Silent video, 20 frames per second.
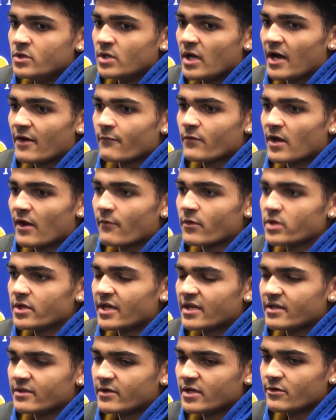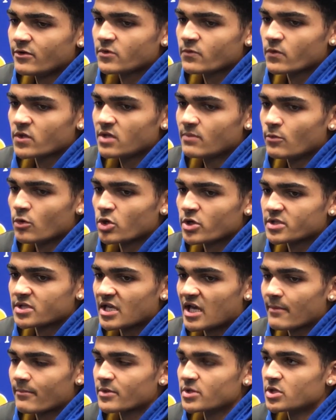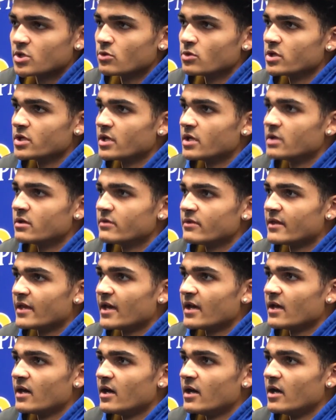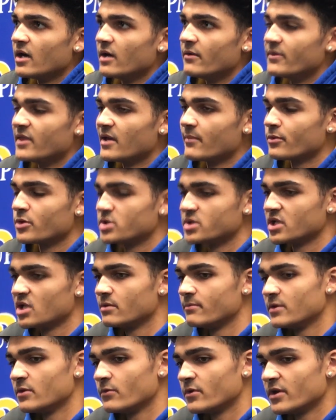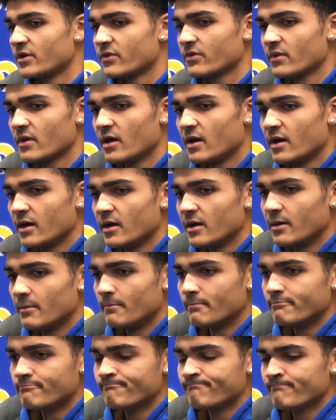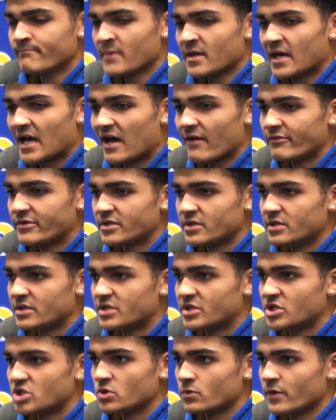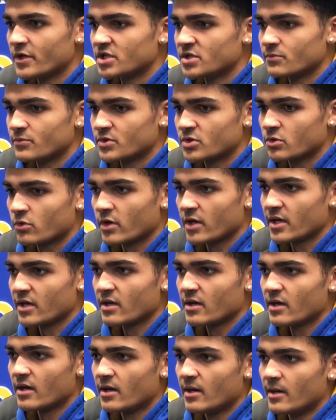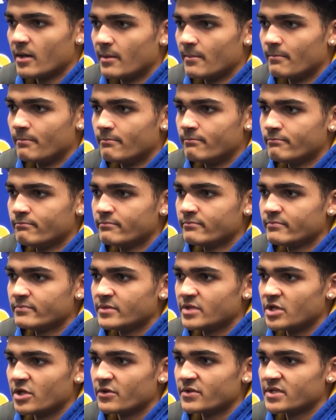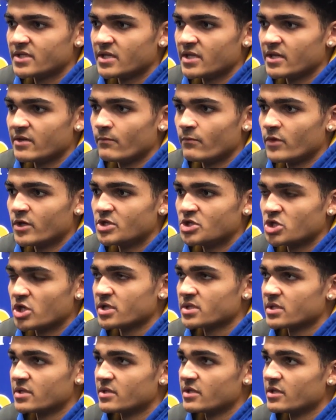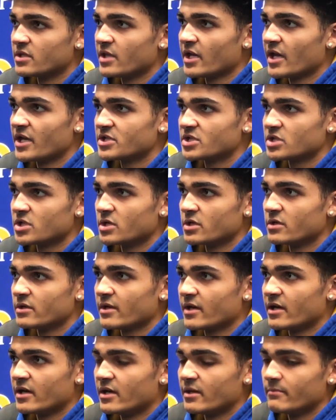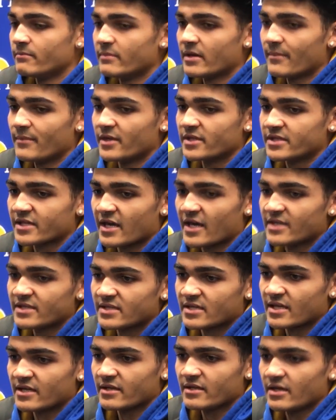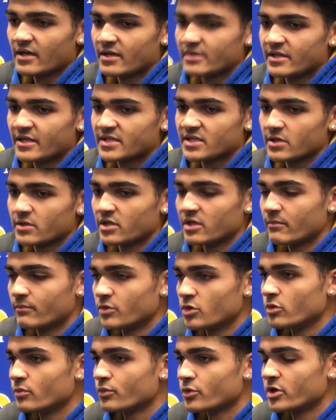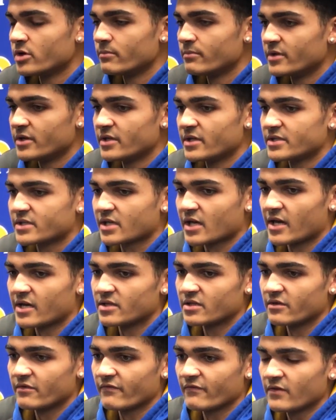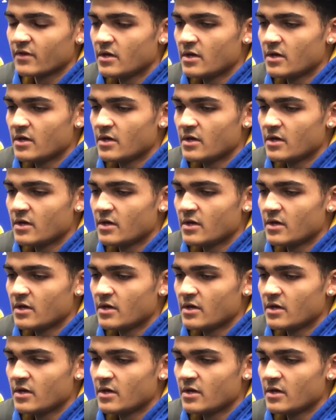you know, I, I really, it was really more just the opportunity that uh, they presented me with. Um, obviously, the situation was great. Um, you know, seeing what Justin did last year. Um, I mean, it's, not necessarily a blueprint, but it's kind of